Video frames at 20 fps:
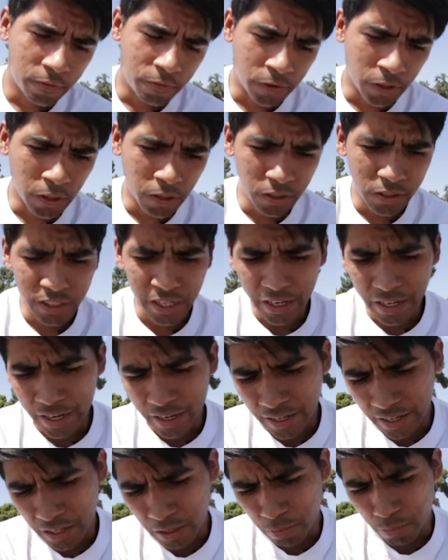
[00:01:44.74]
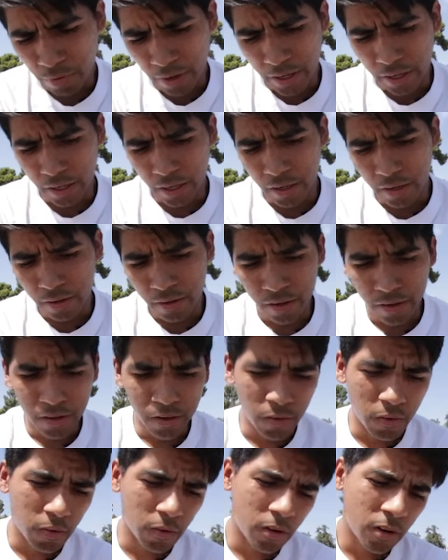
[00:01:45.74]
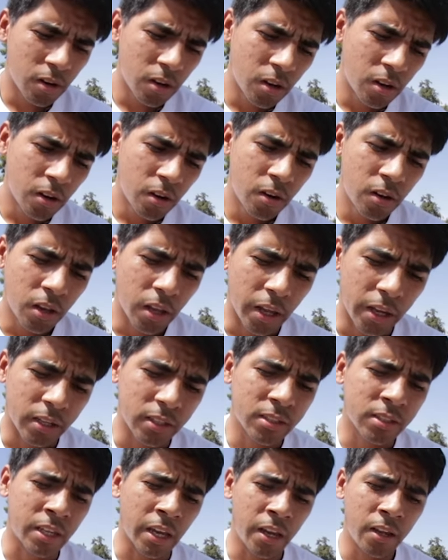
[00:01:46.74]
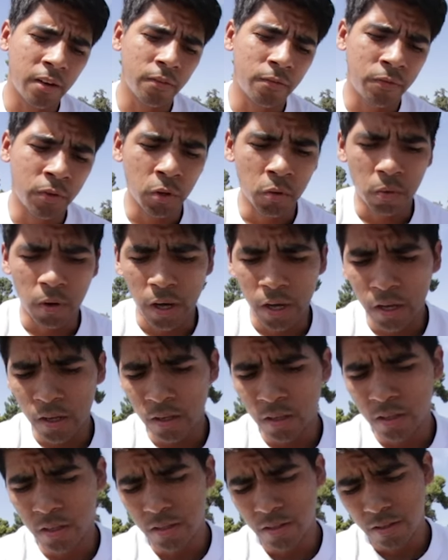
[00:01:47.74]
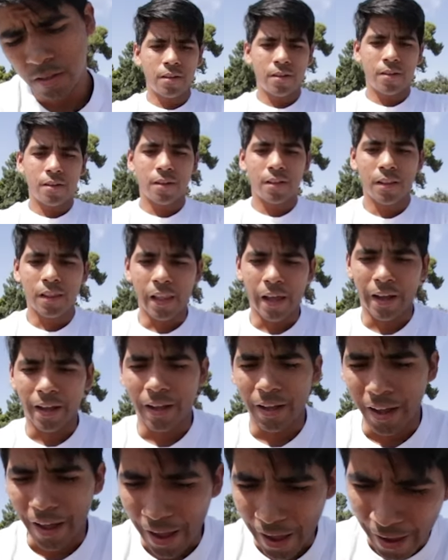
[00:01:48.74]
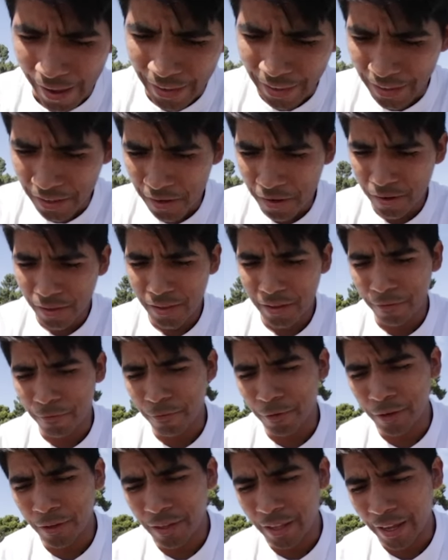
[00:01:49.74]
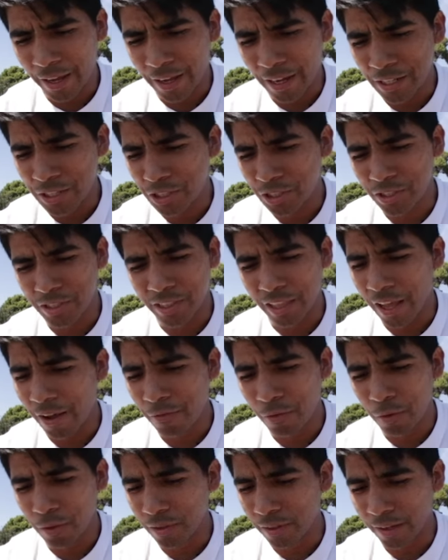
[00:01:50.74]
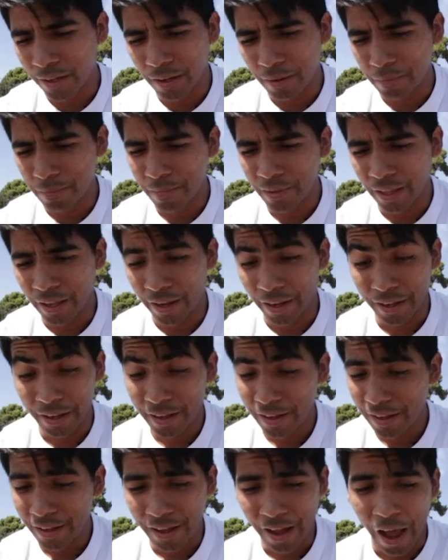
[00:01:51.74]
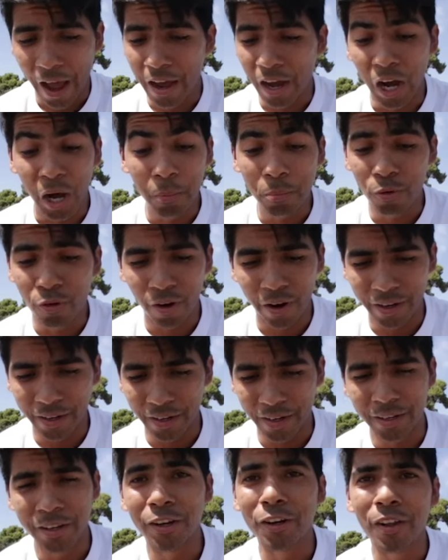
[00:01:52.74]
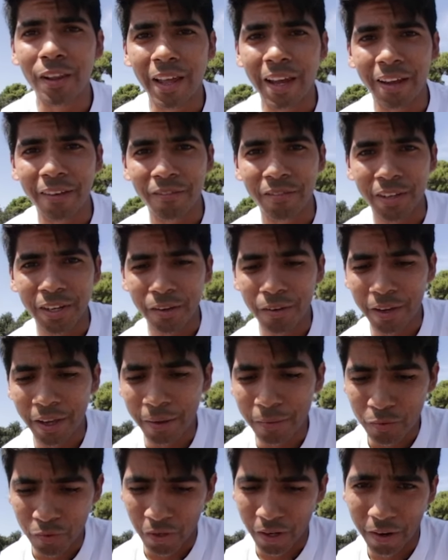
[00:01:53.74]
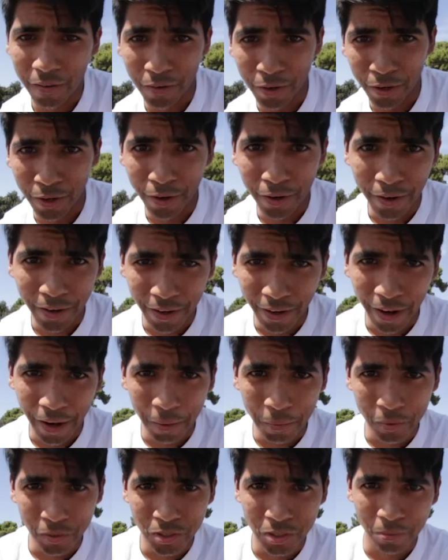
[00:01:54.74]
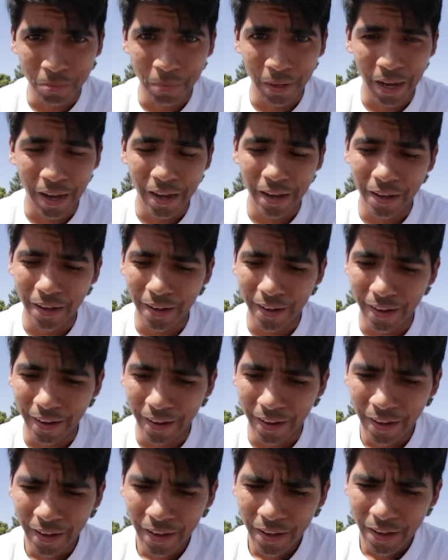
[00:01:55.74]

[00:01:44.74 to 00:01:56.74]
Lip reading: Feels like I need to break it in, like skate a few while. Like, I literally feel like I just leveled up, like I upgraded. You know, like in video games, whenever you're able to buy